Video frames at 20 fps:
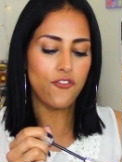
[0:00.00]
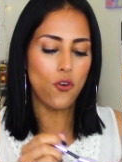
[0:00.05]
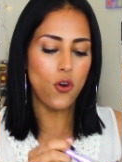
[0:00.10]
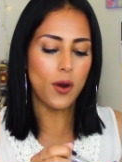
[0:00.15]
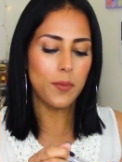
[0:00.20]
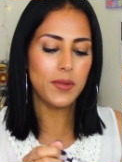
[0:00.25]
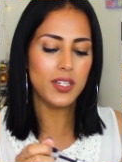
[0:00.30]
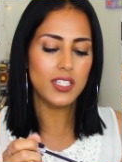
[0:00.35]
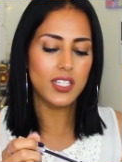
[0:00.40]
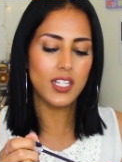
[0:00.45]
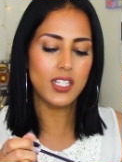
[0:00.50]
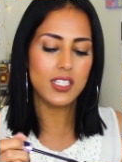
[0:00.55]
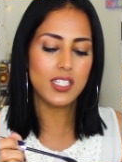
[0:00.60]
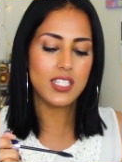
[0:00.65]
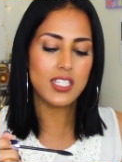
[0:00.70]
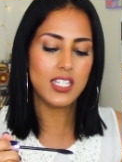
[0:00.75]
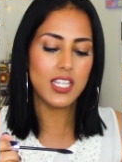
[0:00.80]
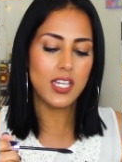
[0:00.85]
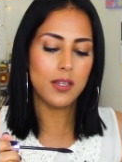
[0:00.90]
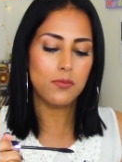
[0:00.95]
formula
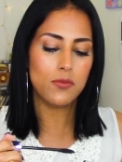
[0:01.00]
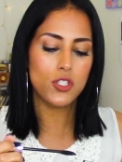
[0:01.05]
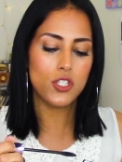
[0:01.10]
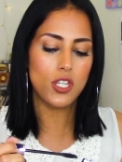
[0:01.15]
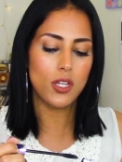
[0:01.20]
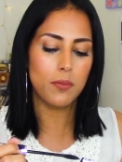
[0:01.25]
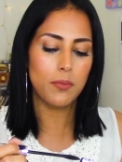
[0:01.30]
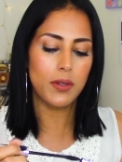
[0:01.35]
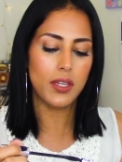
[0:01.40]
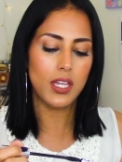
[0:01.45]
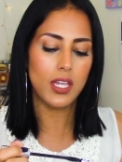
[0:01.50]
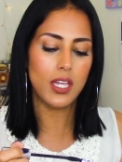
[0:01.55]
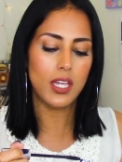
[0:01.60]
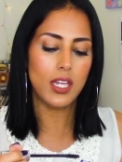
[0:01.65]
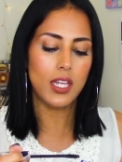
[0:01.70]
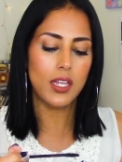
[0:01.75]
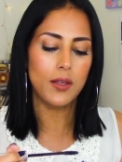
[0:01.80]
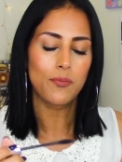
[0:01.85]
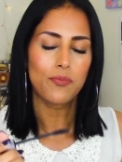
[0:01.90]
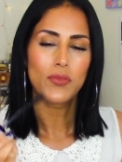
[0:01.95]
seems to
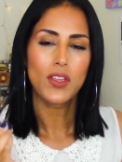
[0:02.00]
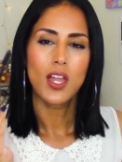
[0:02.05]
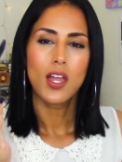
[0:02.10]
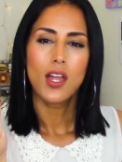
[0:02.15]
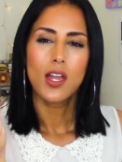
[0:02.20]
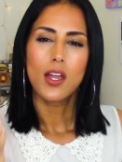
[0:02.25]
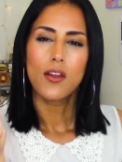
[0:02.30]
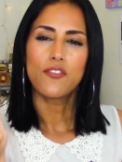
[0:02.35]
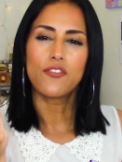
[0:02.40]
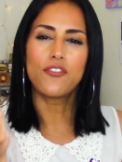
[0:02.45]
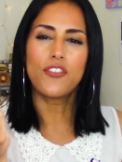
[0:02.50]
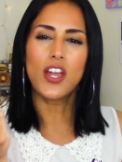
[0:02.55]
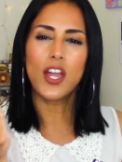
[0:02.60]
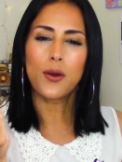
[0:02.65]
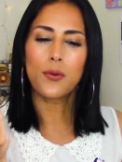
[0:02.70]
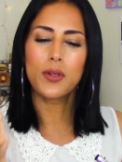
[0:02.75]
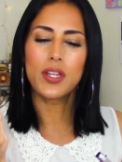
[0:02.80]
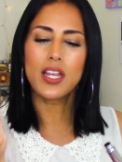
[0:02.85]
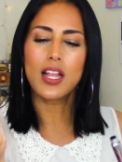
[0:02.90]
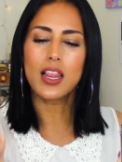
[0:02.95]
be
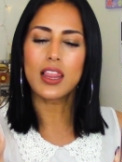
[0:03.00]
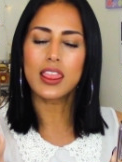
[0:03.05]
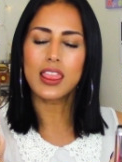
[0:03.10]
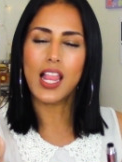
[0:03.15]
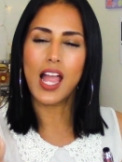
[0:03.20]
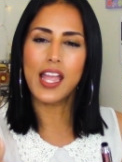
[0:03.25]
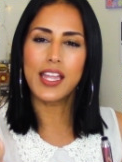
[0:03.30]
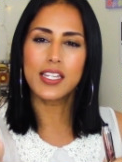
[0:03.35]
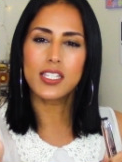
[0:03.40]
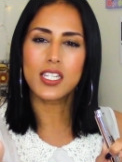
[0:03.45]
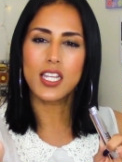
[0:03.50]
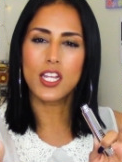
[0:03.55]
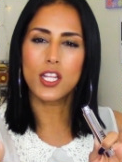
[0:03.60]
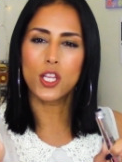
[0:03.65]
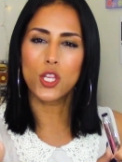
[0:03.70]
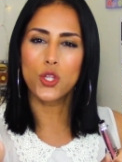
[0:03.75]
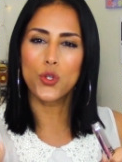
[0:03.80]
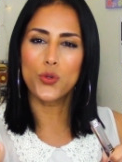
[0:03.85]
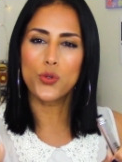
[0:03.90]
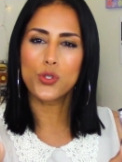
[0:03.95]
very light
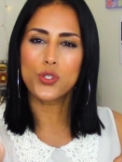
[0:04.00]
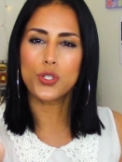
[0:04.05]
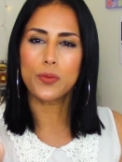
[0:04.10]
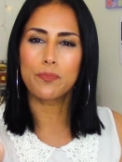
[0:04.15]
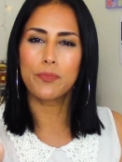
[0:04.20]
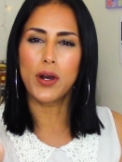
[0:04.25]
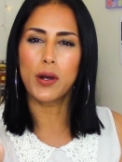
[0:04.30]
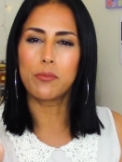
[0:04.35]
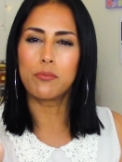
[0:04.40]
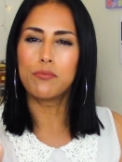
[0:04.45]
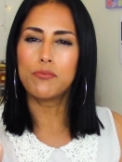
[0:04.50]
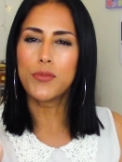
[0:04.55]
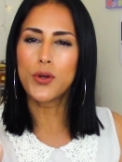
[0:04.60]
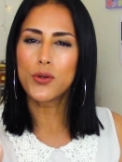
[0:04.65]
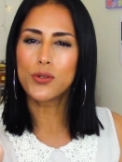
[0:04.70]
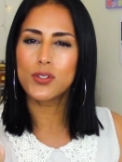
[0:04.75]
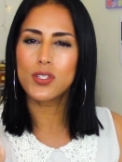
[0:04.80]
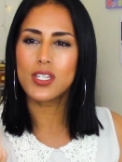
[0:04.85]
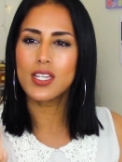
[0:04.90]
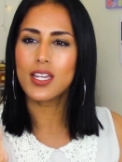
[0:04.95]
and loose but
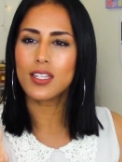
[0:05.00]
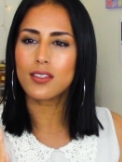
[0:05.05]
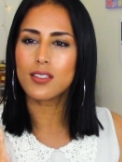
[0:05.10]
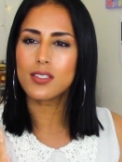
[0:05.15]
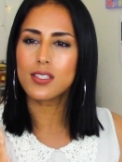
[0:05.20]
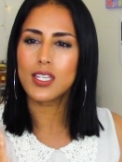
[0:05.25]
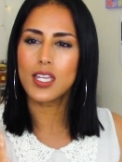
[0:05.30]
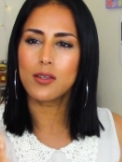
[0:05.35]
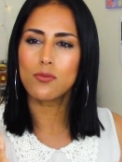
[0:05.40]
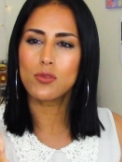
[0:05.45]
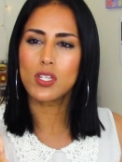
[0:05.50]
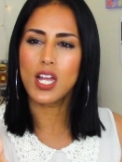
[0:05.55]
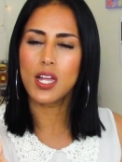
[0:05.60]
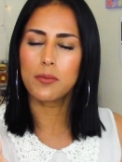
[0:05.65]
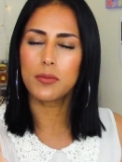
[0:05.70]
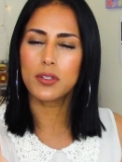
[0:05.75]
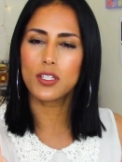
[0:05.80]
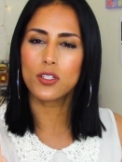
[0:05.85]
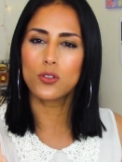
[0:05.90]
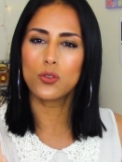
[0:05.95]
moussey at the same
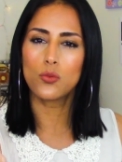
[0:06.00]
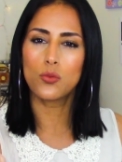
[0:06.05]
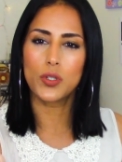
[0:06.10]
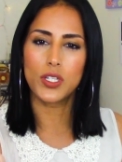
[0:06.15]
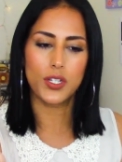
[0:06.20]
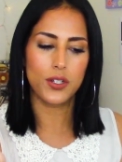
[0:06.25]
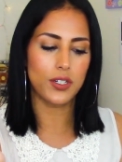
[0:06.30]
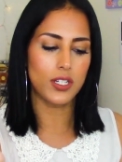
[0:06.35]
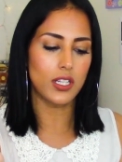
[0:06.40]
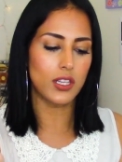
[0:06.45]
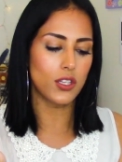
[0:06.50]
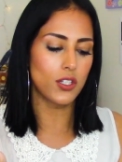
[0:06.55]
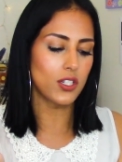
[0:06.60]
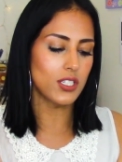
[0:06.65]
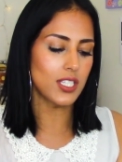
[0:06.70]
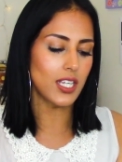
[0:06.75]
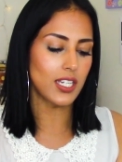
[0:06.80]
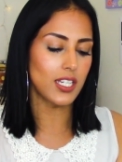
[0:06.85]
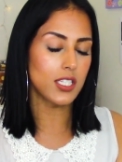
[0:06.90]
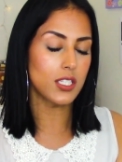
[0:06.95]
time, a little weird. It
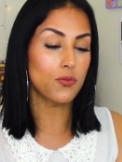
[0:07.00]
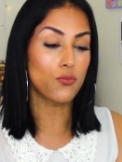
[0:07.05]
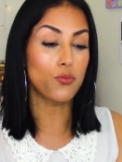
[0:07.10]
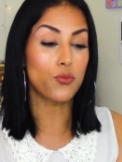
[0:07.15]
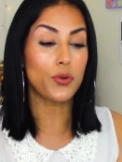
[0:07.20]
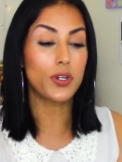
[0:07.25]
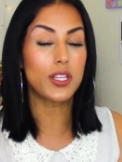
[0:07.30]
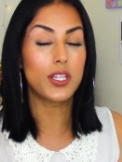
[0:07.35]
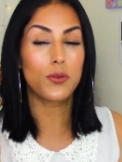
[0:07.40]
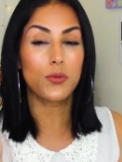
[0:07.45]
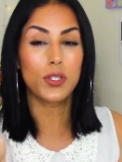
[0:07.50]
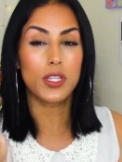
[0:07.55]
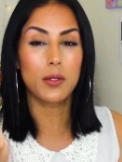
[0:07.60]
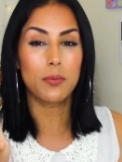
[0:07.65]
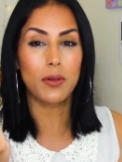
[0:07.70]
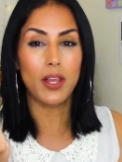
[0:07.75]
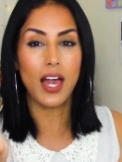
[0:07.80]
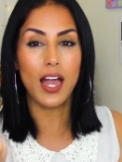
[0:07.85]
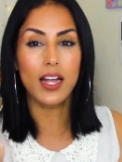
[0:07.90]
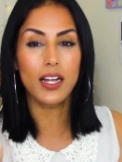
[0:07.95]
looks like it's really, really
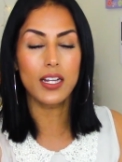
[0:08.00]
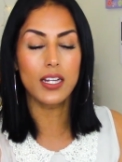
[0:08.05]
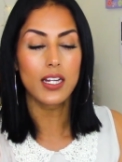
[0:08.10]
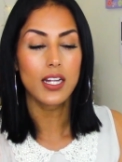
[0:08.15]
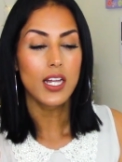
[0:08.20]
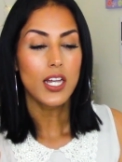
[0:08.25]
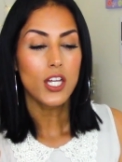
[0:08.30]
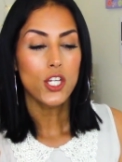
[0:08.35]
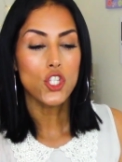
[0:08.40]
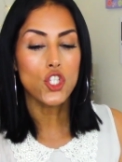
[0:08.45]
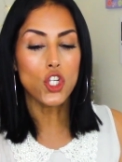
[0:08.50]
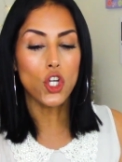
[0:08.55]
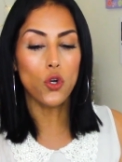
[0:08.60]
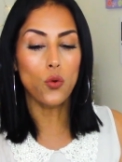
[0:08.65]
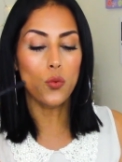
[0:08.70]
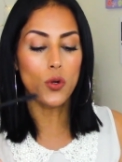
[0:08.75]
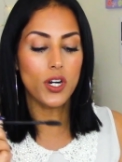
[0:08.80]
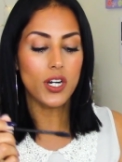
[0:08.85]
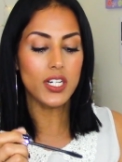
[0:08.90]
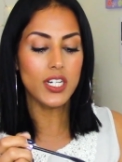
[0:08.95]
black.
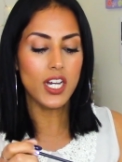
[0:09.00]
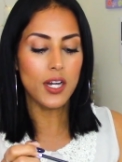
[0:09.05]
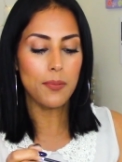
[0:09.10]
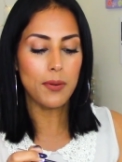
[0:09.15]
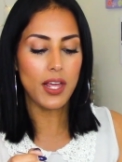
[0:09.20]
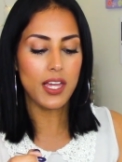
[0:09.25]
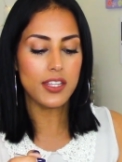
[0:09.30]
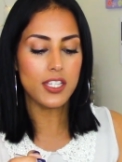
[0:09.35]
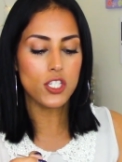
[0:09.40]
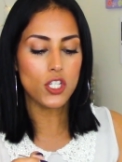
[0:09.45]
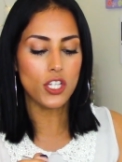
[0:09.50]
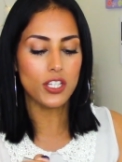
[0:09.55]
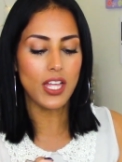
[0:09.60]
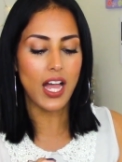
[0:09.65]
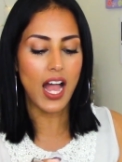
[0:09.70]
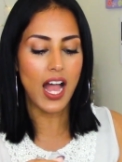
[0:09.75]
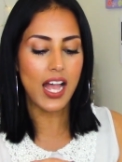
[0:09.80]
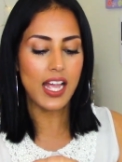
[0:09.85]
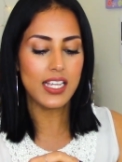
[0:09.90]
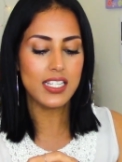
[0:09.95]
So we're gonna apply this on
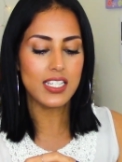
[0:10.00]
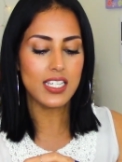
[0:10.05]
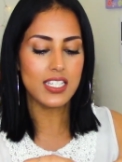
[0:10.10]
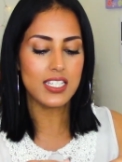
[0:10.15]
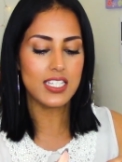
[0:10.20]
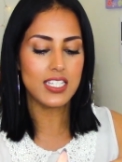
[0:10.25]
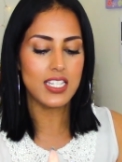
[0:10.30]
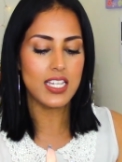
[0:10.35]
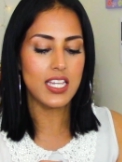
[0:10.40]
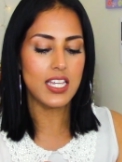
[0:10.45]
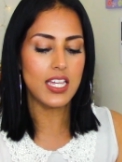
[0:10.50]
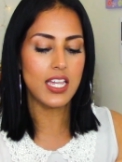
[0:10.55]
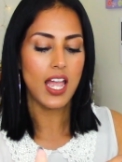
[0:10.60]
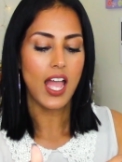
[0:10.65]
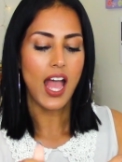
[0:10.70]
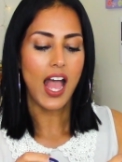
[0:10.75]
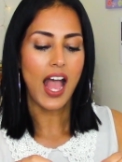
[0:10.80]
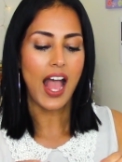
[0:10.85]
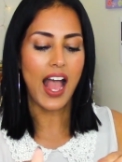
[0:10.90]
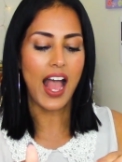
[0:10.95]
the eyes and
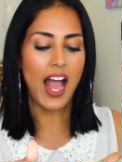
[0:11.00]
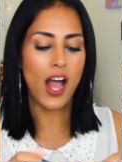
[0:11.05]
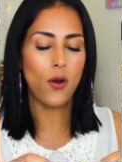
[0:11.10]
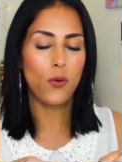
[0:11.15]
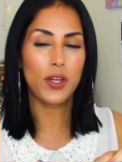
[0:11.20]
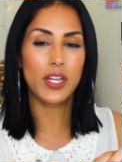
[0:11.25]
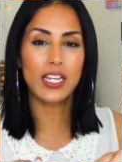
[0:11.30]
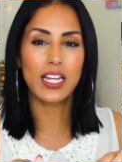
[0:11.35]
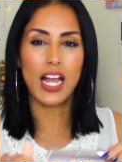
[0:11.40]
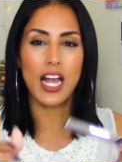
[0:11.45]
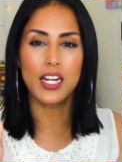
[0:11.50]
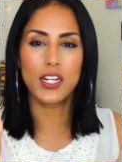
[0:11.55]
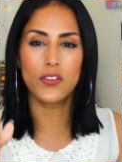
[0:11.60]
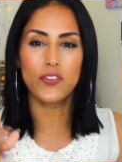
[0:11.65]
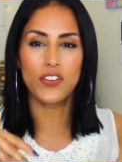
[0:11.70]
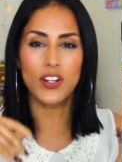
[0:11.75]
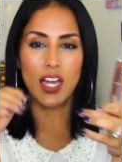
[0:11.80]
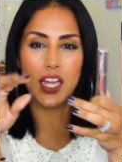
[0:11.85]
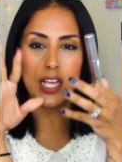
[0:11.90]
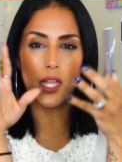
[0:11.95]
see how it kind
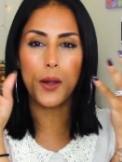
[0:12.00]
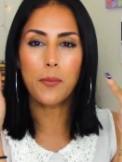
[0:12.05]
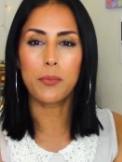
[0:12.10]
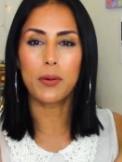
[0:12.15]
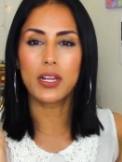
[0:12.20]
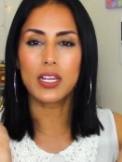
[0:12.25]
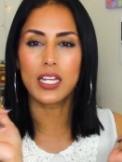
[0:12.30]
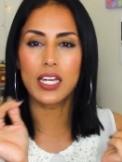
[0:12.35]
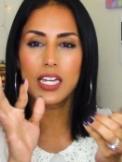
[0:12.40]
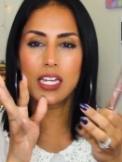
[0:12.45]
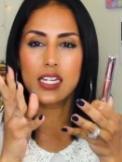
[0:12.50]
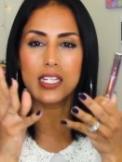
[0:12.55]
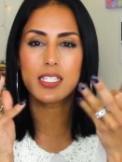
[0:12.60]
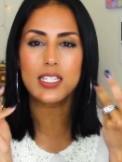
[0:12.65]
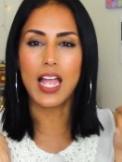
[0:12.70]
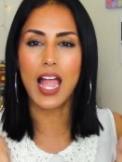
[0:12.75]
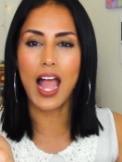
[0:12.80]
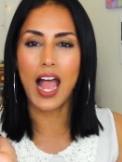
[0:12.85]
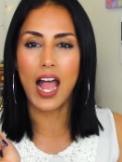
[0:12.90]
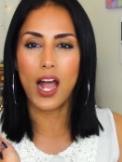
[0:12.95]
of like
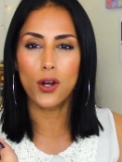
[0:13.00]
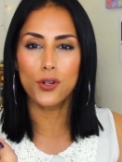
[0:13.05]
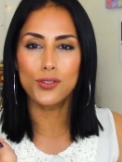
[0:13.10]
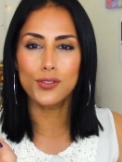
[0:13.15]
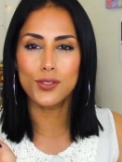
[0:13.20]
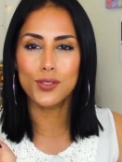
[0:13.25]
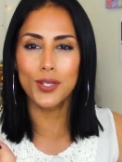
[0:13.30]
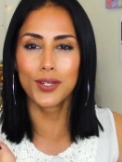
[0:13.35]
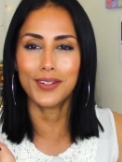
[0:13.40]
plays out